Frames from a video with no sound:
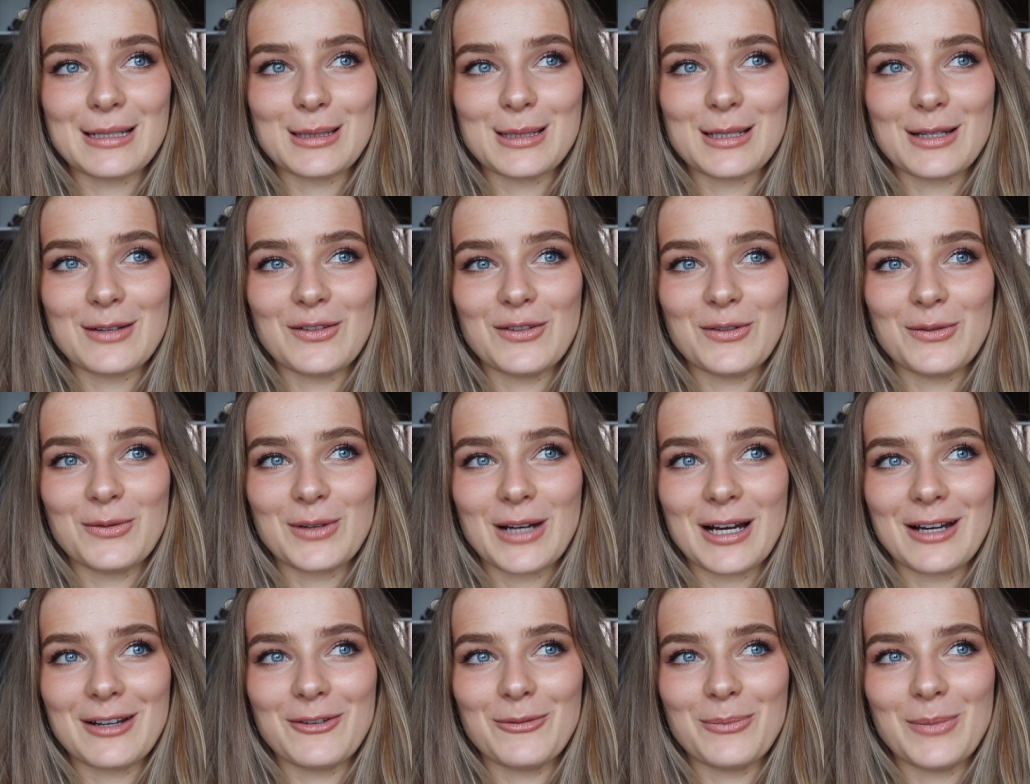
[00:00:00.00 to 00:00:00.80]
instead of
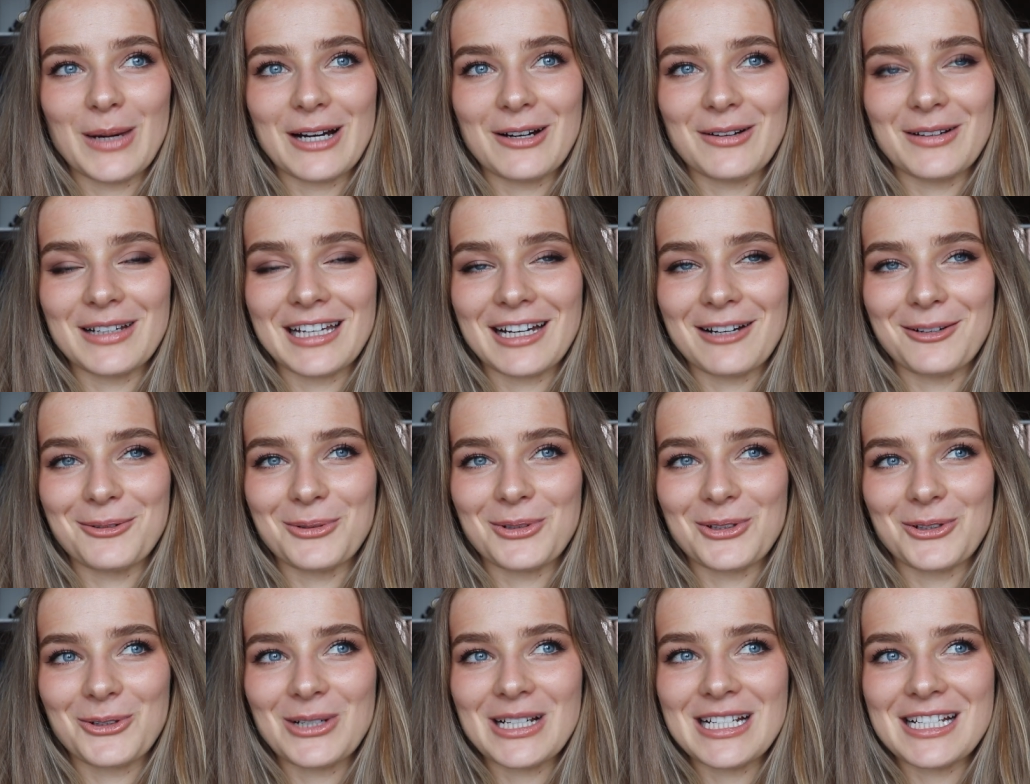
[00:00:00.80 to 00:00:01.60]
kind of bowing out
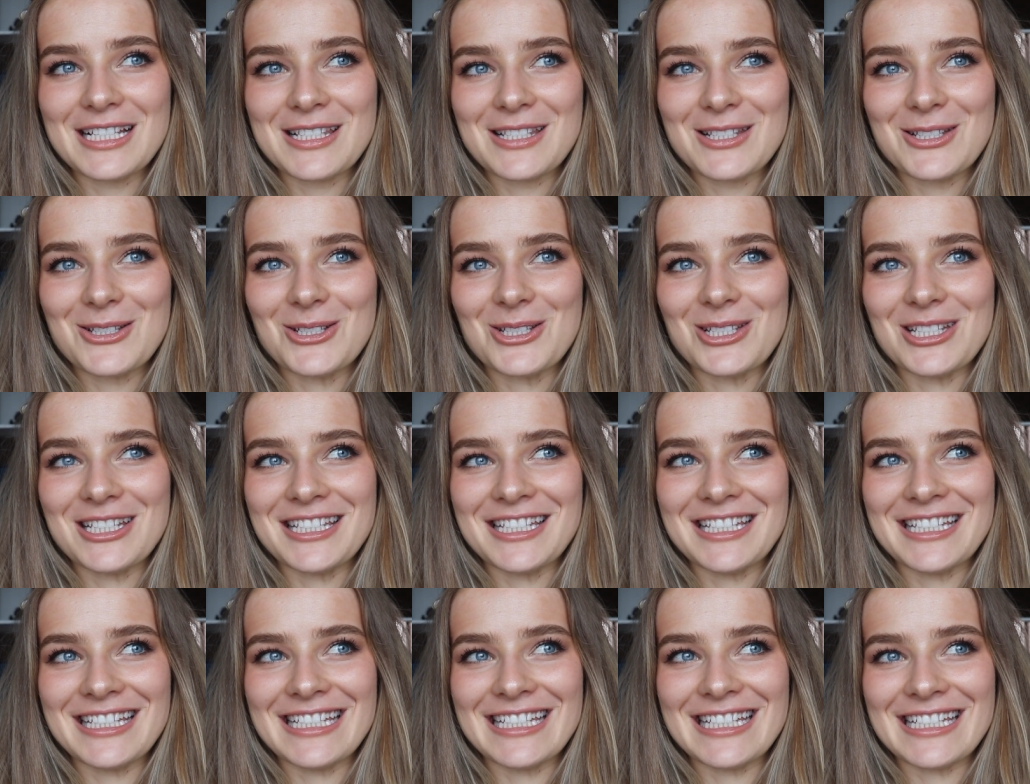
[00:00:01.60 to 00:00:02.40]
with grace,
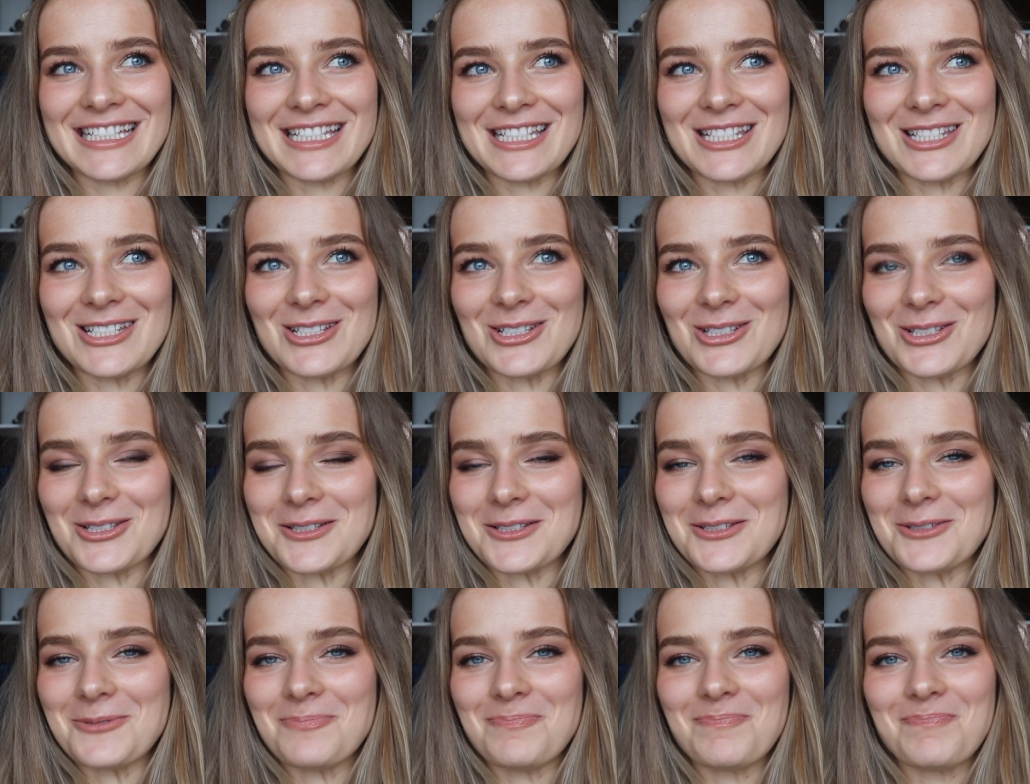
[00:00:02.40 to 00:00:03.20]
she is
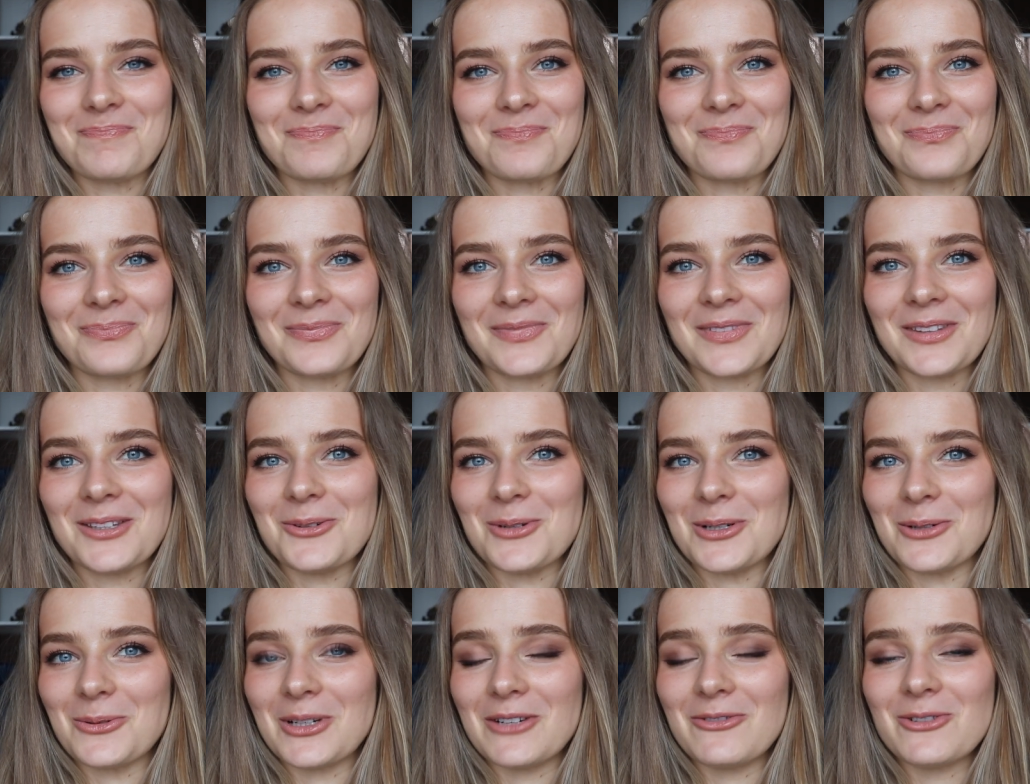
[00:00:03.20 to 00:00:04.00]
just
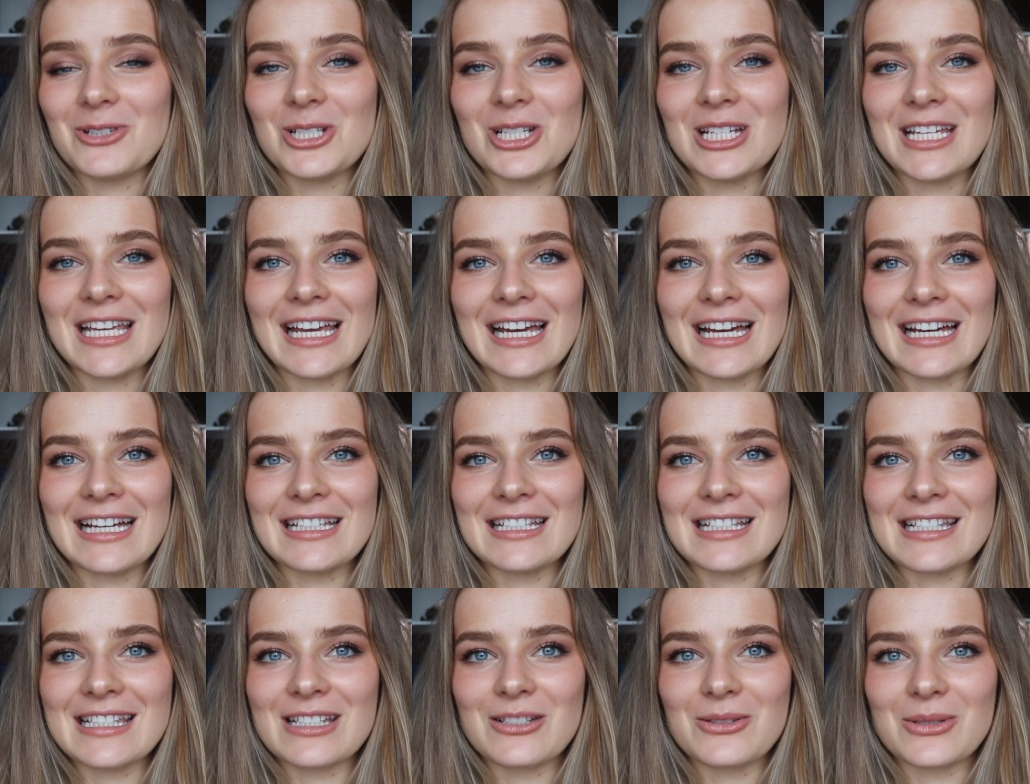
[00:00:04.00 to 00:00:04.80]
doing whatever she
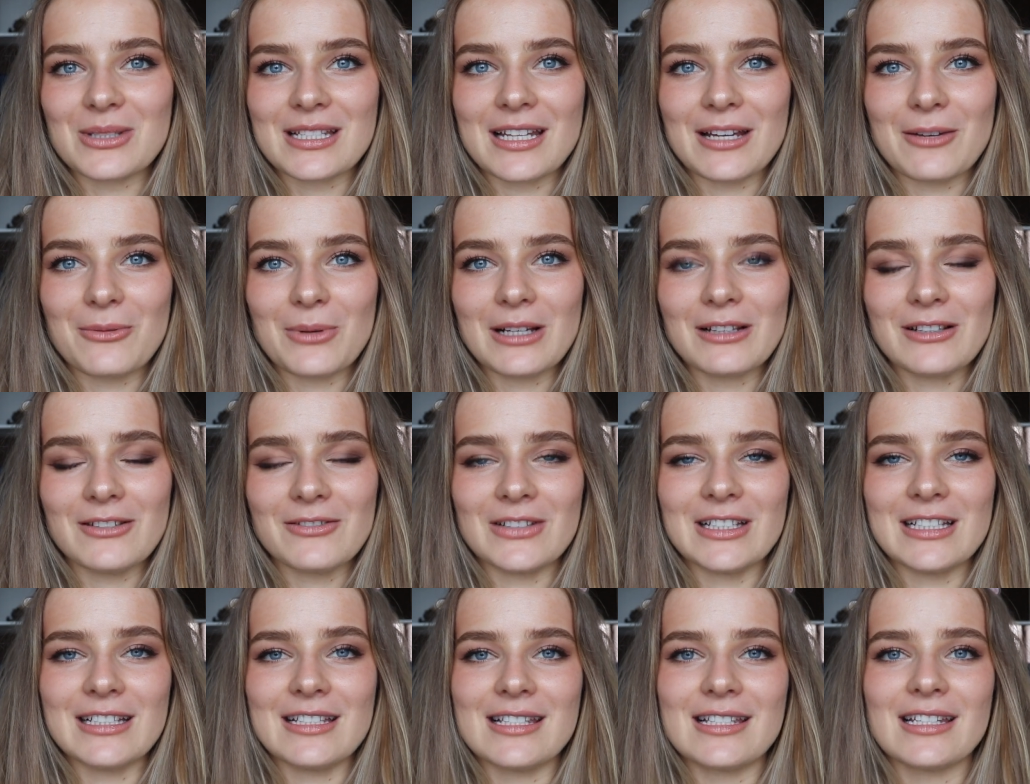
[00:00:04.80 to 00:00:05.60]
can to still stay
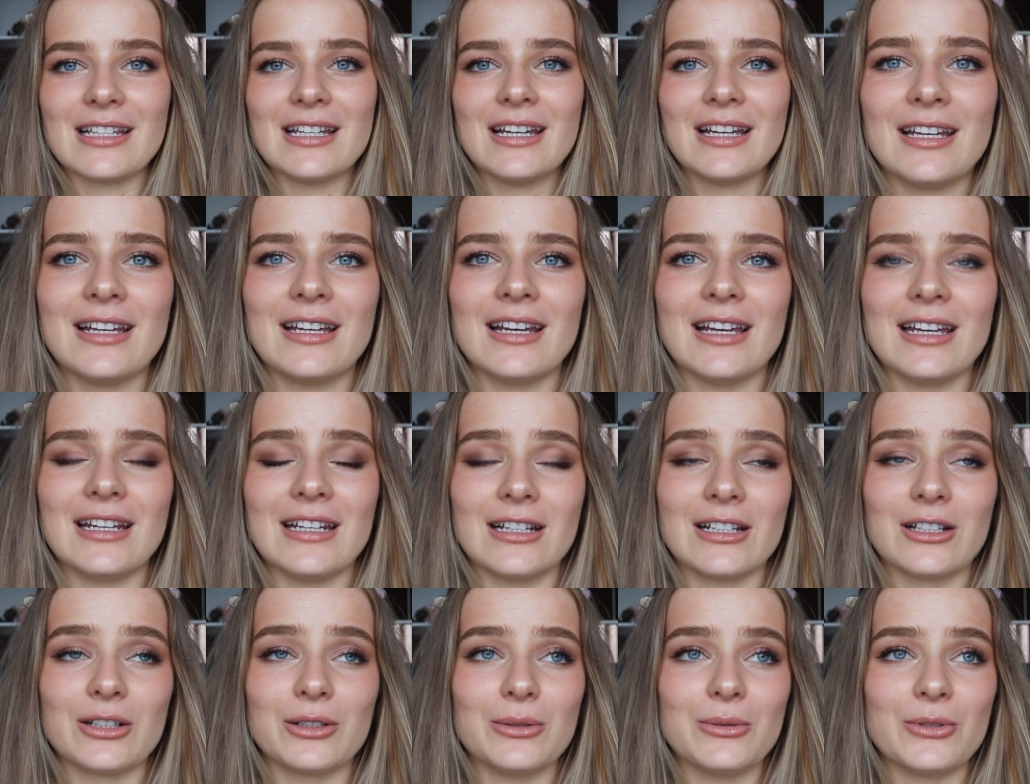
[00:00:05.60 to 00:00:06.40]
relevant and it
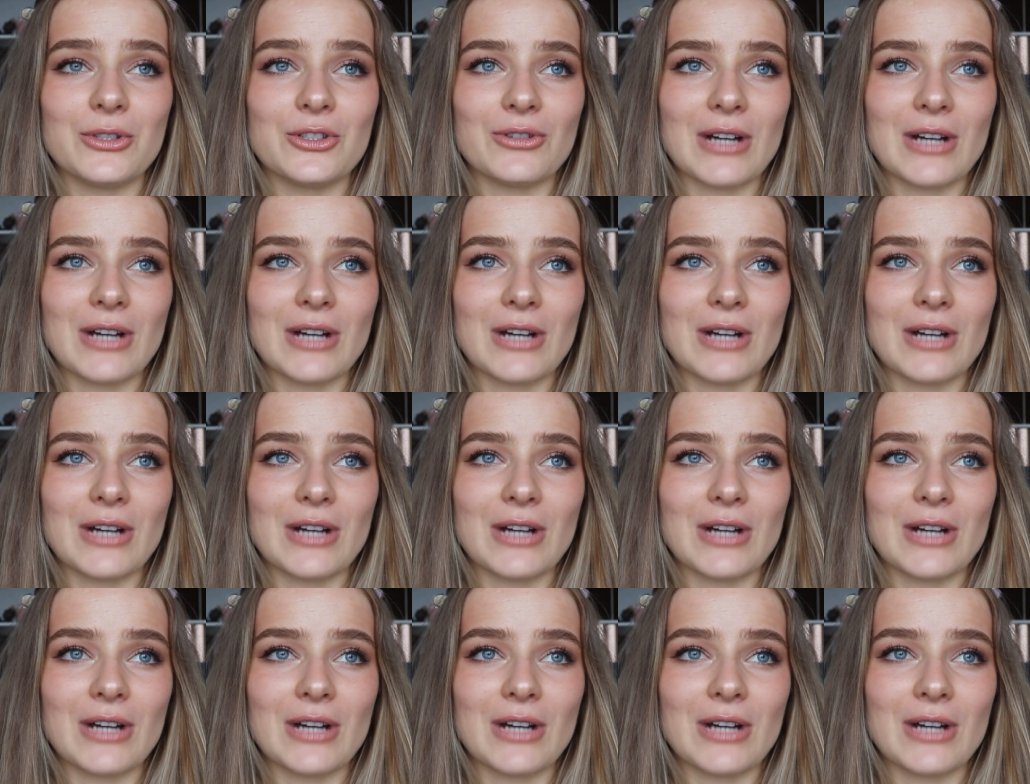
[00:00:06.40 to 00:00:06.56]
includes